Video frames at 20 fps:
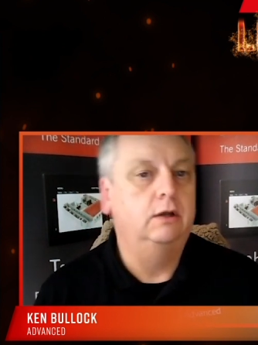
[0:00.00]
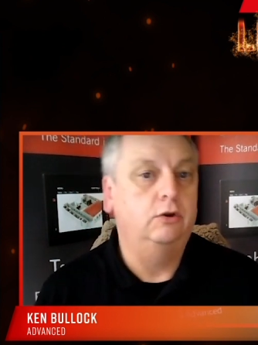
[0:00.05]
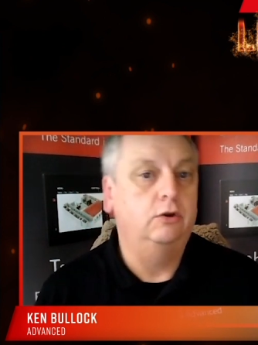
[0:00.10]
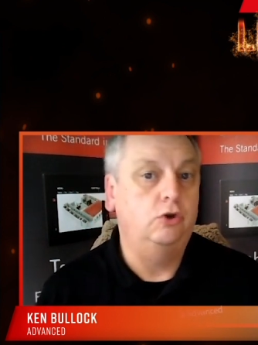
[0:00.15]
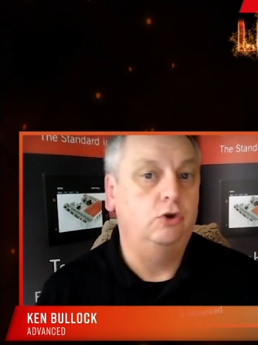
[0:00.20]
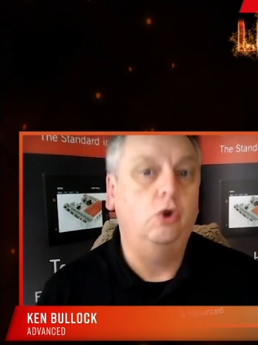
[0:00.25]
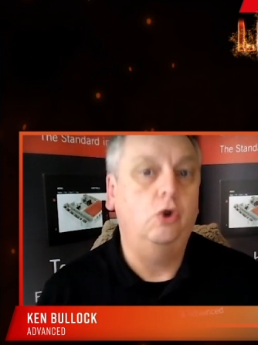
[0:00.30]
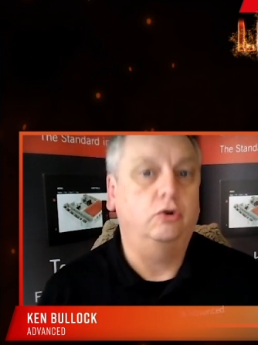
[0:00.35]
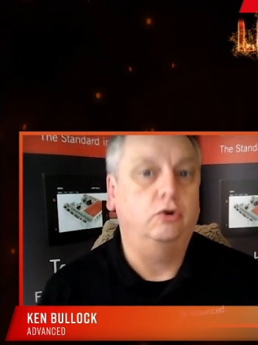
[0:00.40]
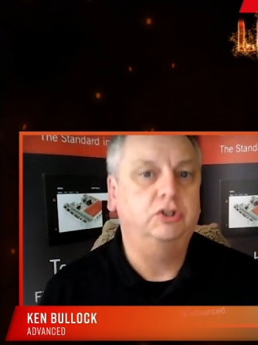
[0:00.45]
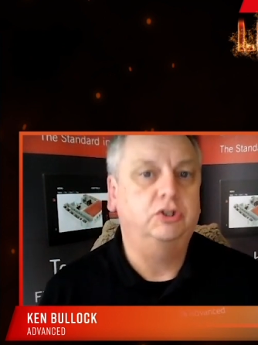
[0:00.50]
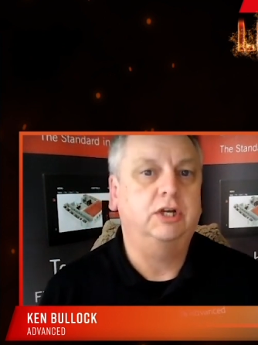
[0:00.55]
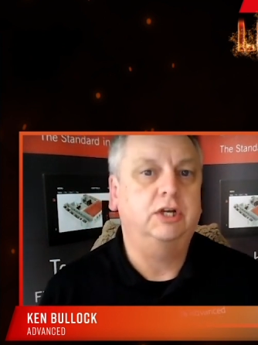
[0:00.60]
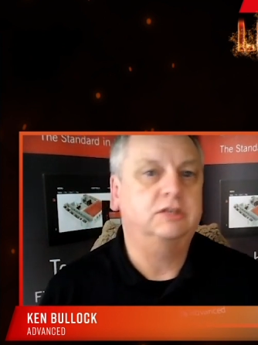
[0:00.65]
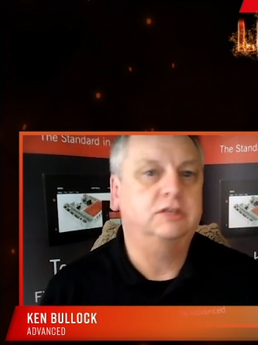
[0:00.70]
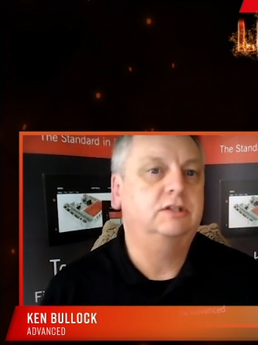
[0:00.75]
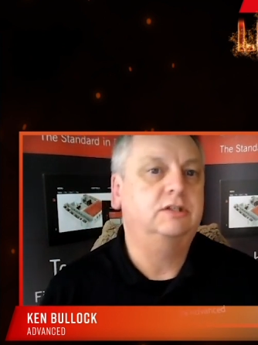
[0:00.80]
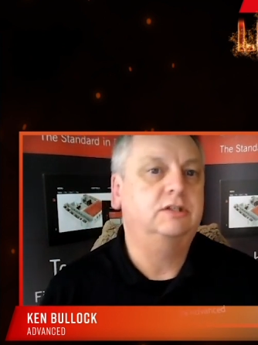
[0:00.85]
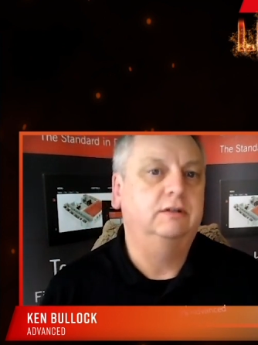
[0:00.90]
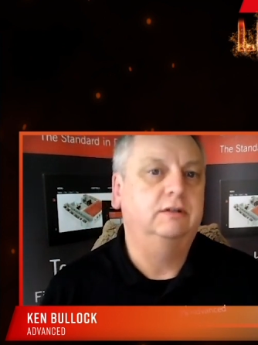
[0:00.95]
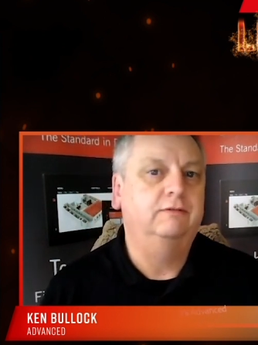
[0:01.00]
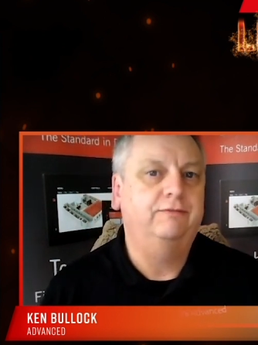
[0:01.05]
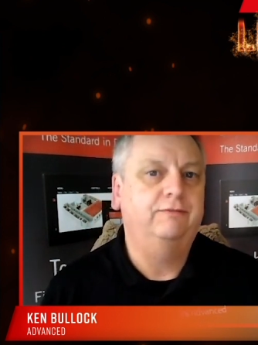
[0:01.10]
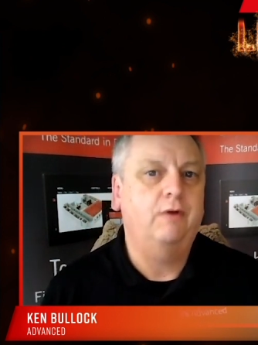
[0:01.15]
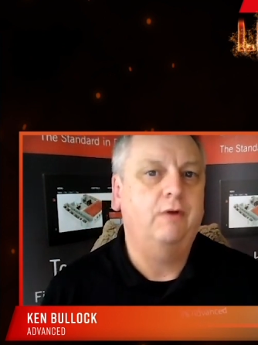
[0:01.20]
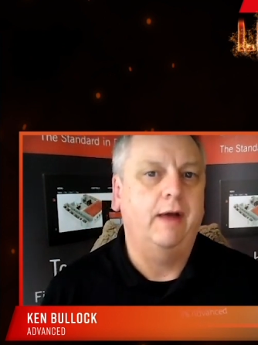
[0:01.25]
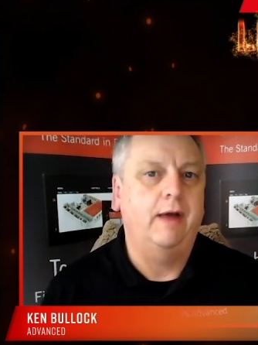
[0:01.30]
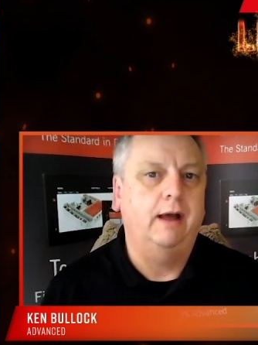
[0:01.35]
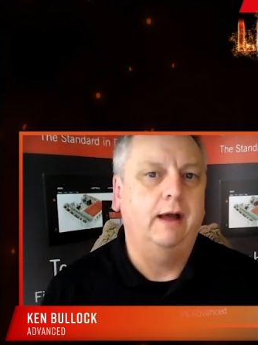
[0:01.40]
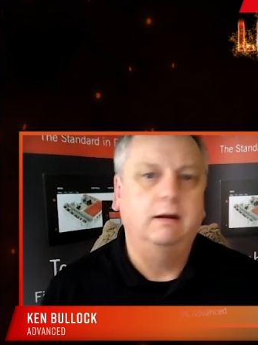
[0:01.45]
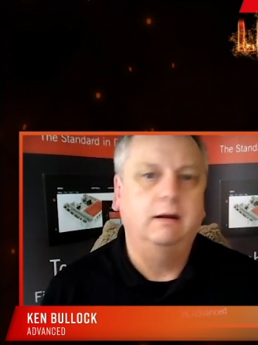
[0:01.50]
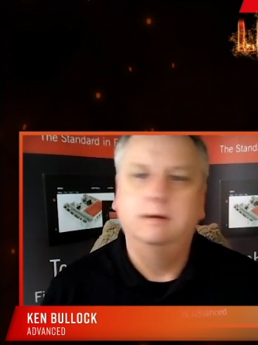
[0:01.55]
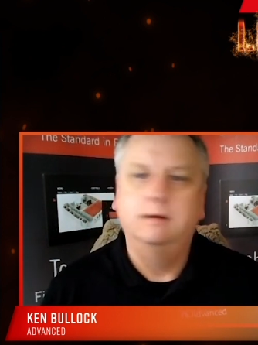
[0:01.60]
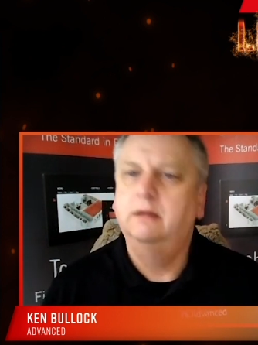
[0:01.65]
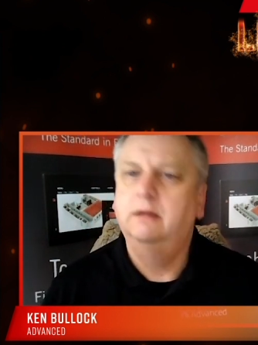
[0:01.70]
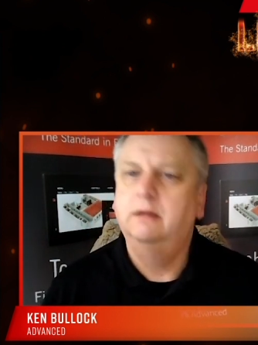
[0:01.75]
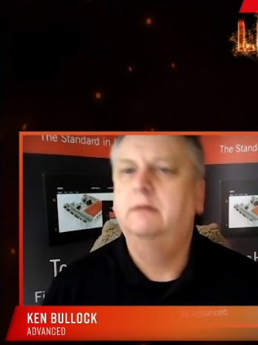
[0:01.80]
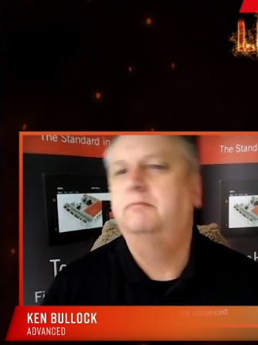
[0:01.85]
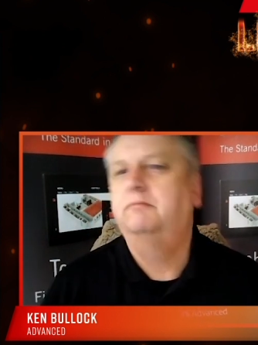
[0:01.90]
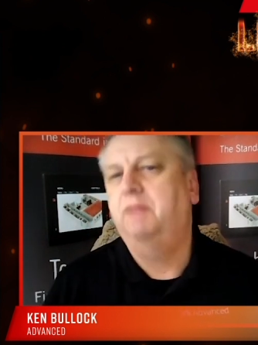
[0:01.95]
not just fire.
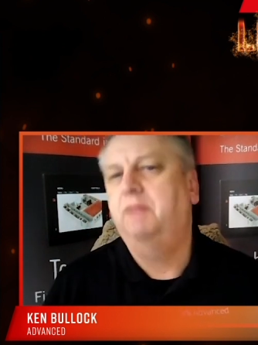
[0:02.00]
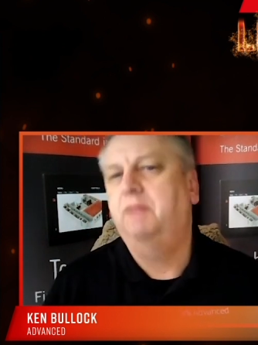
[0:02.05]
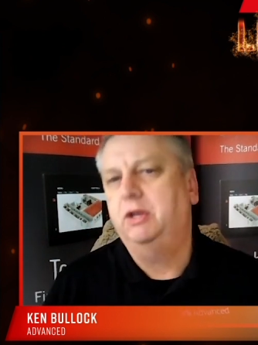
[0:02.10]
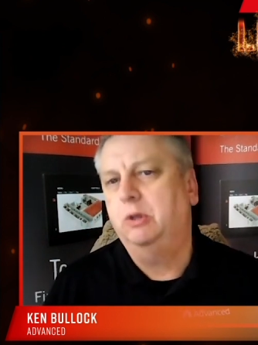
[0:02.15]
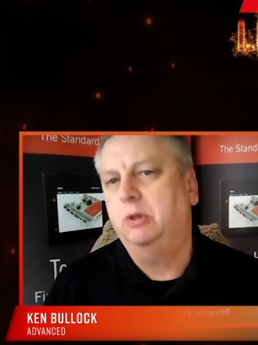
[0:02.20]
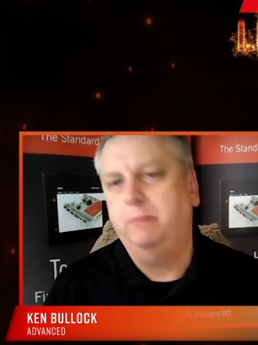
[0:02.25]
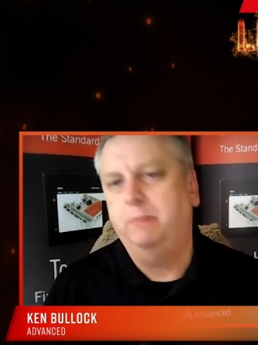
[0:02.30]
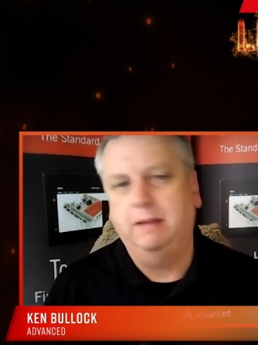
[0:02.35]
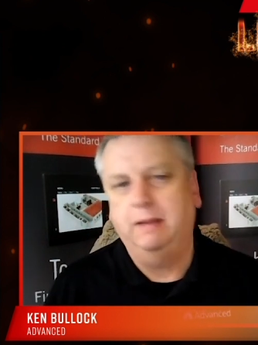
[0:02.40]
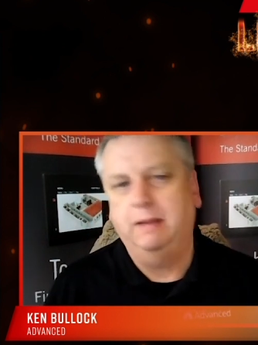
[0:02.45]
There could be a